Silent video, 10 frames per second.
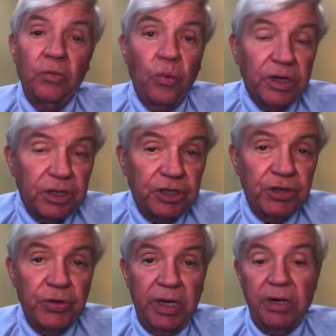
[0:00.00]
What did
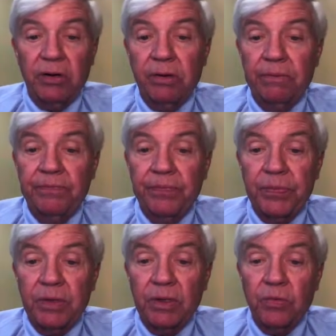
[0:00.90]
you hear?
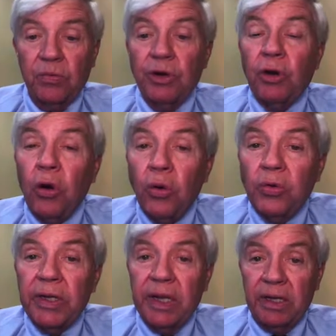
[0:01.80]
Were you
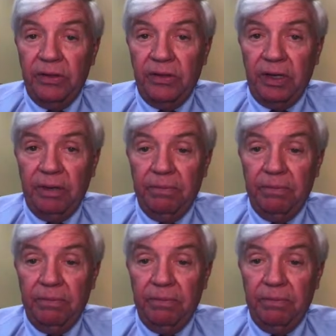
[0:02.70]
holding anything?